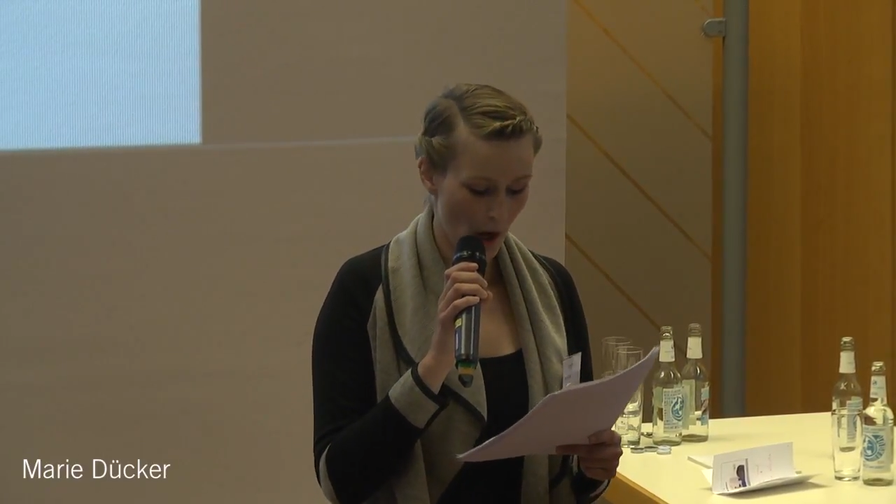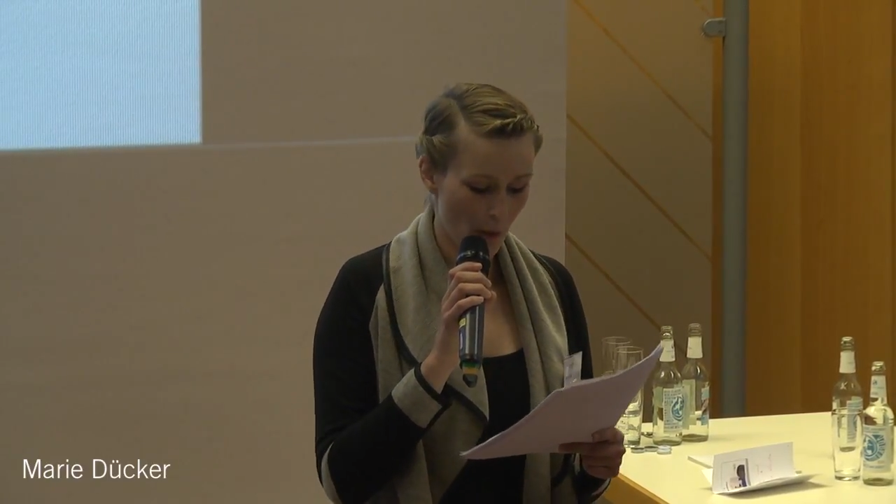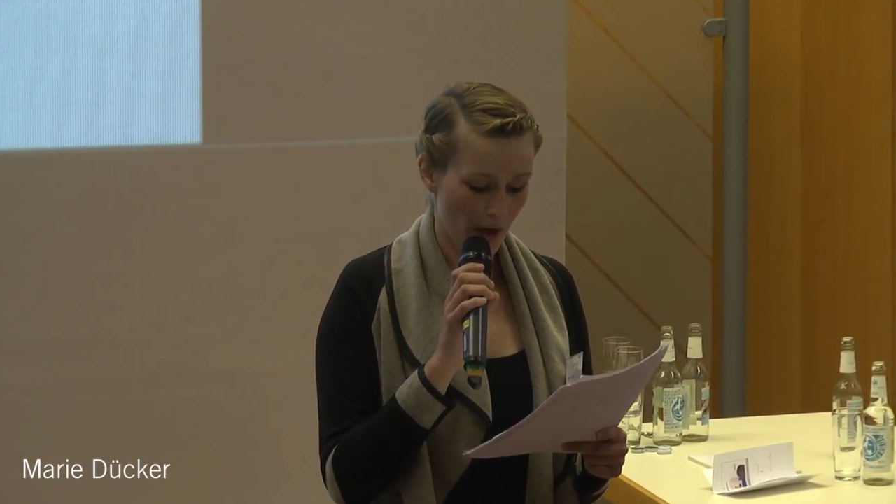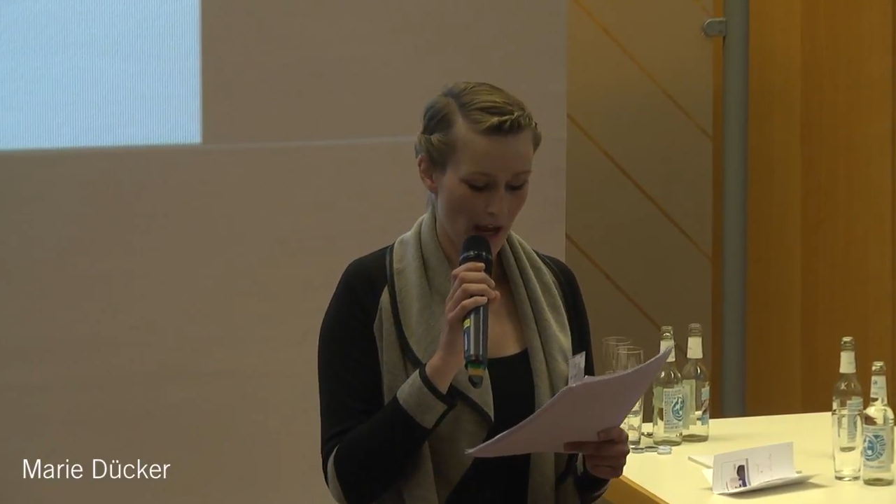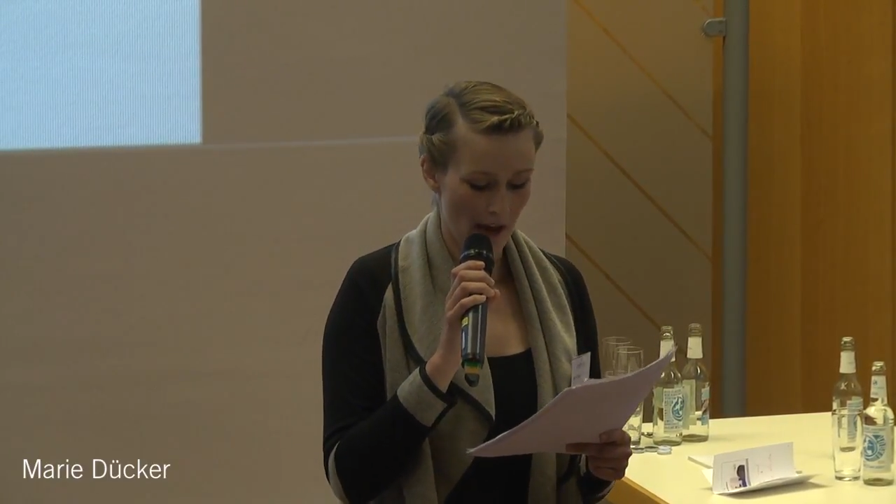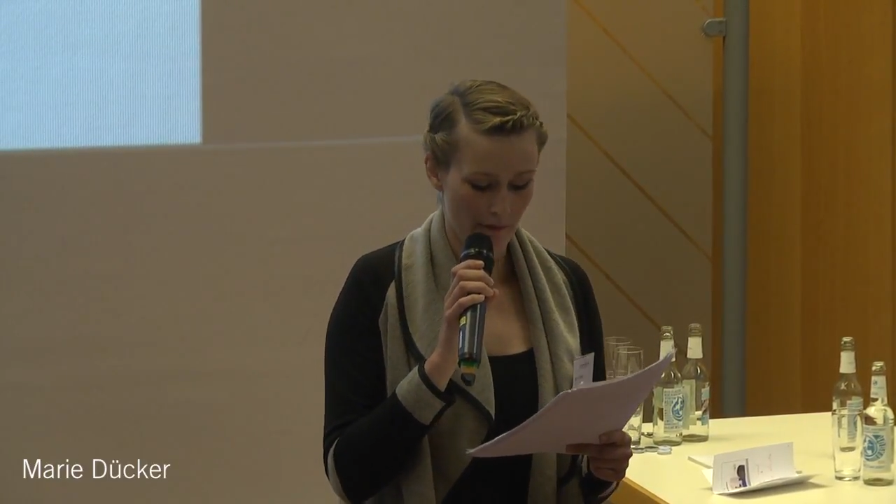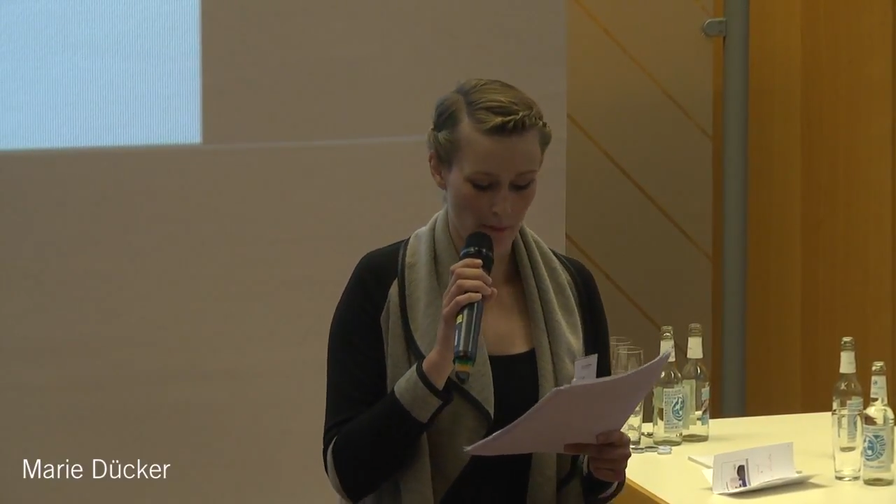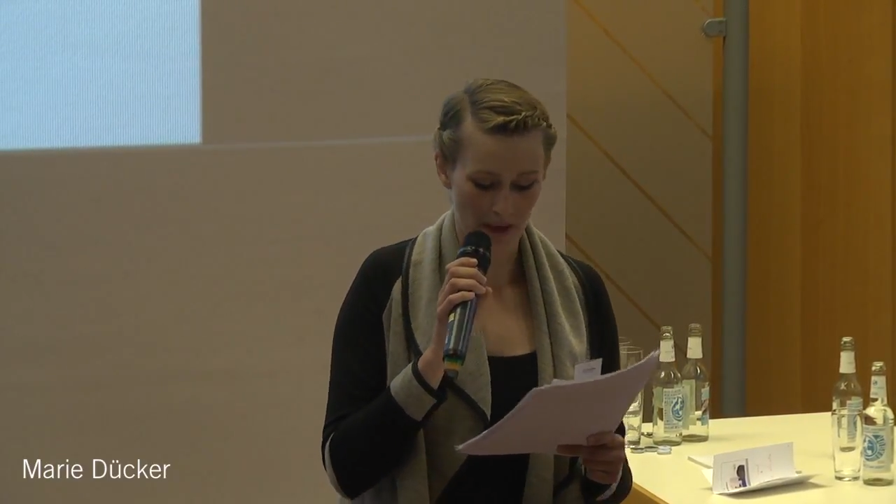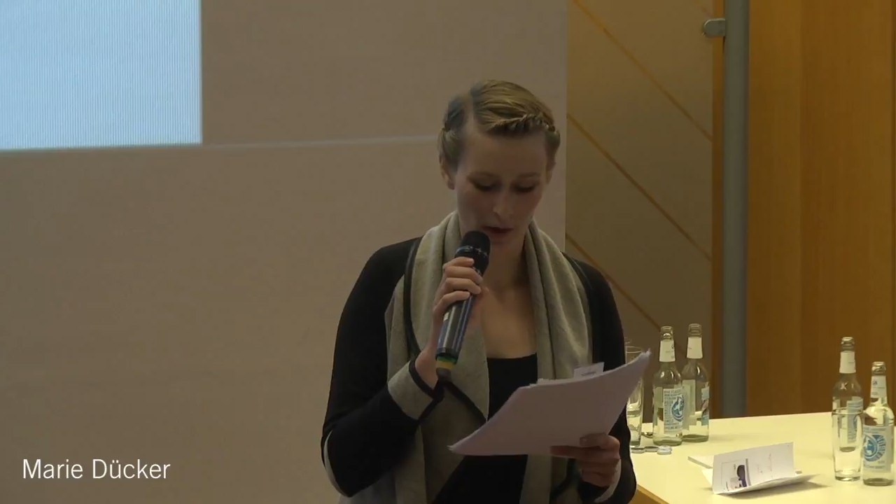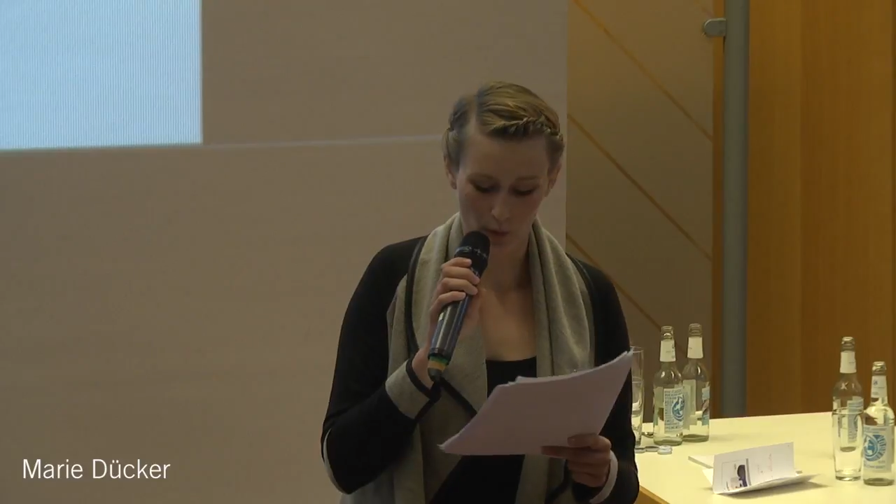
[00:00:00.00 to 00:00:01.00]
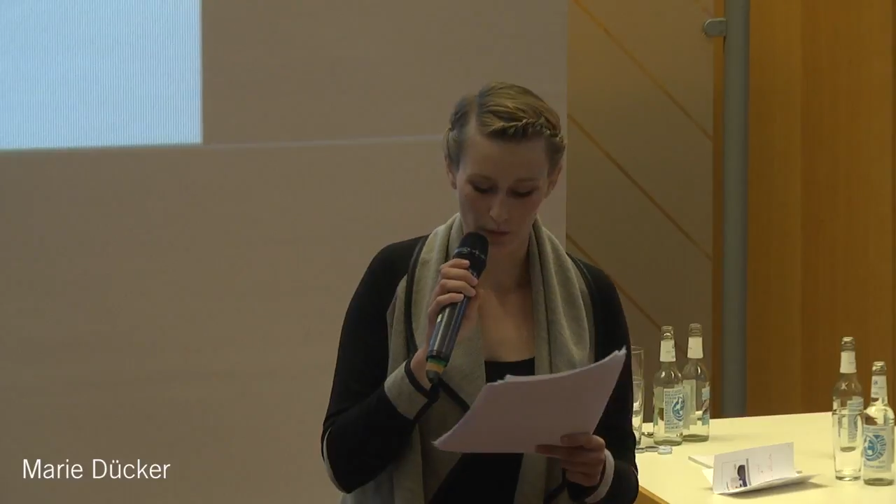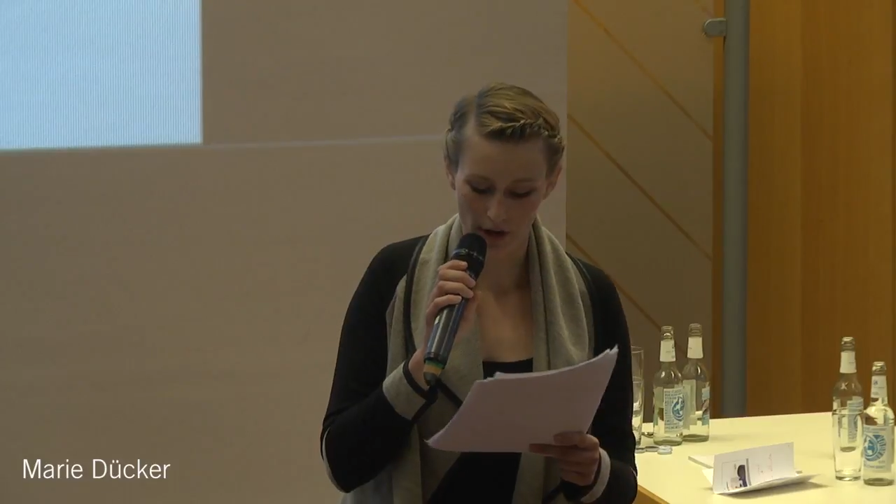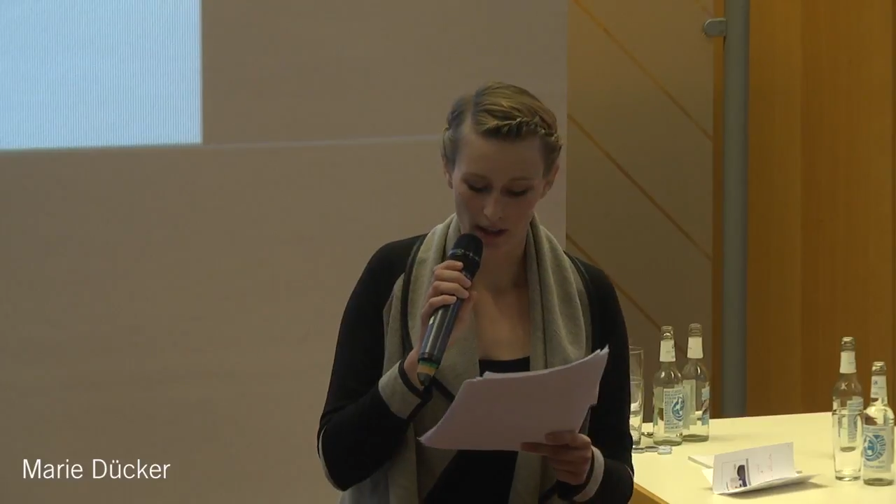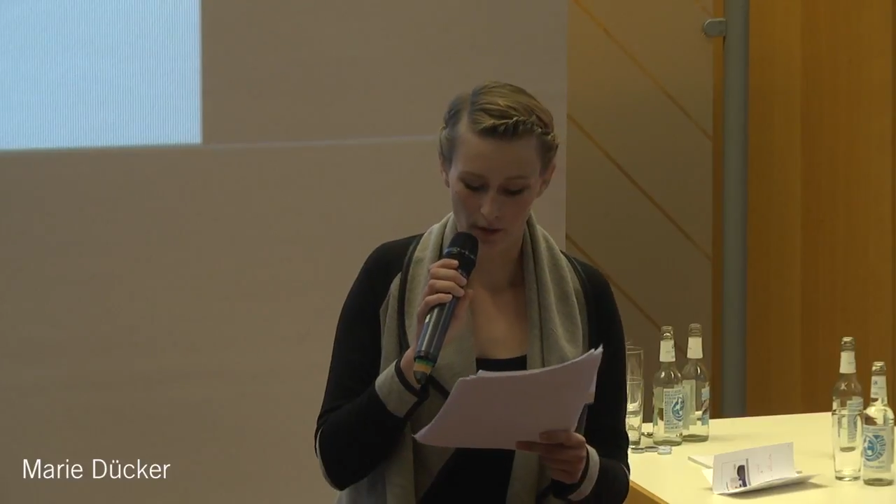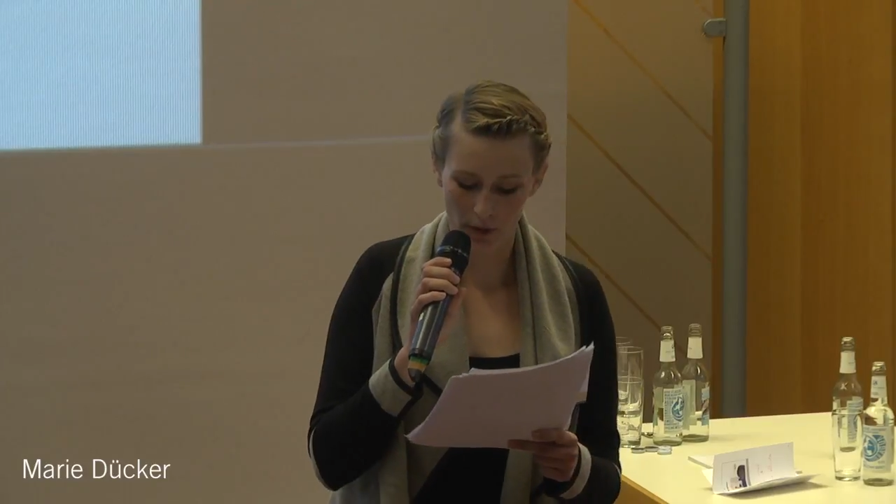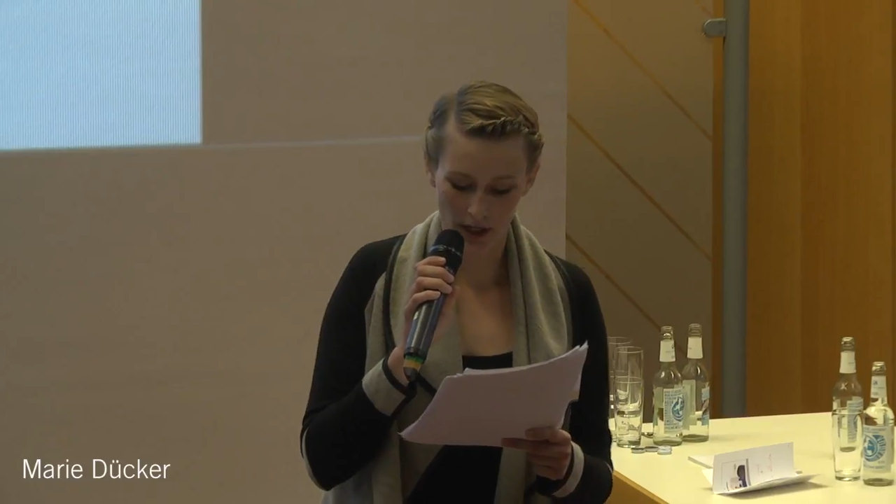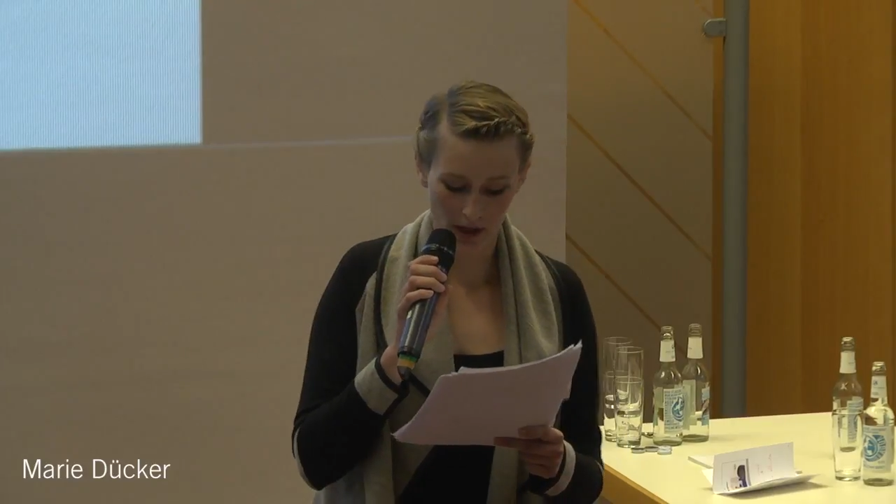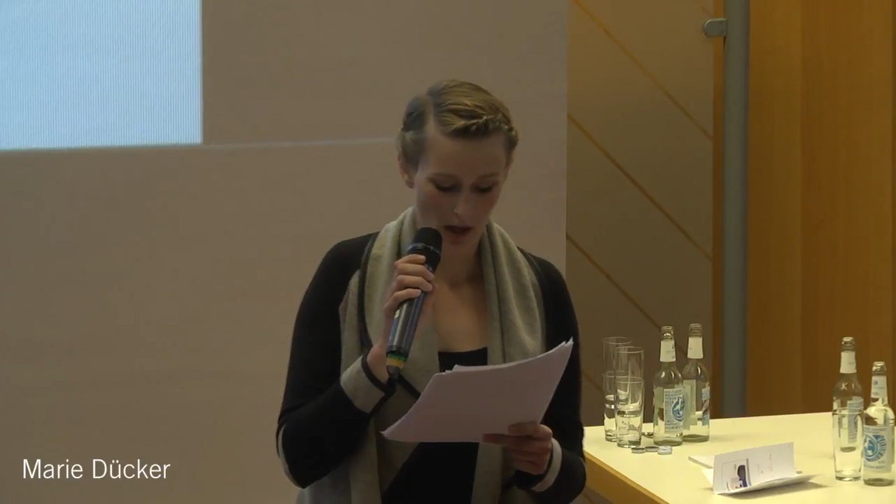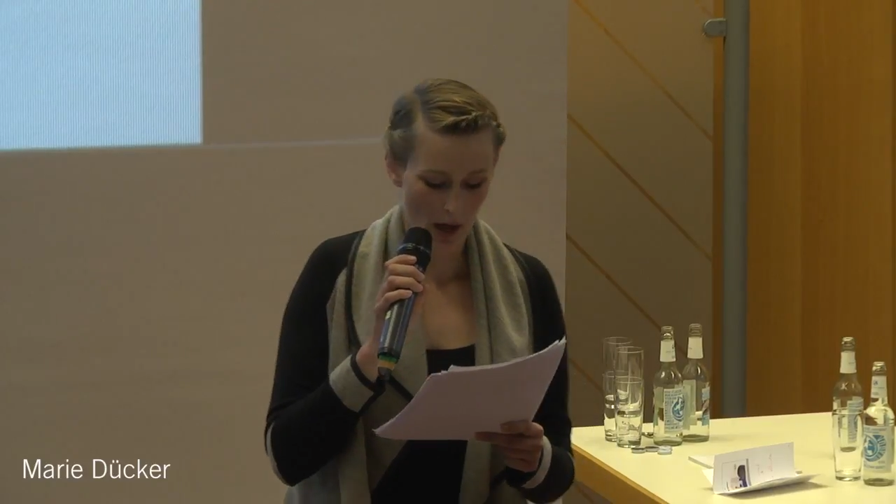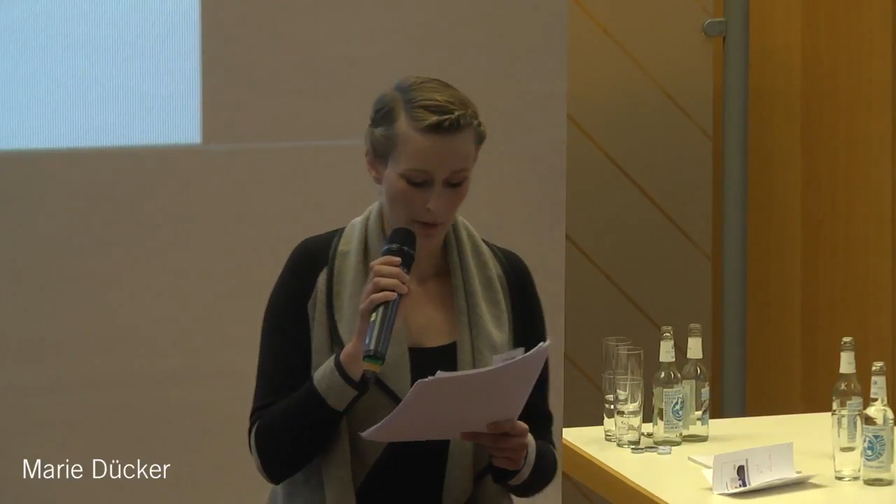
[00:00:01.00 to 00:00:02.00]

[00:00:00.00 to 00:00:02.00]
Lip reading: we have a big rivalry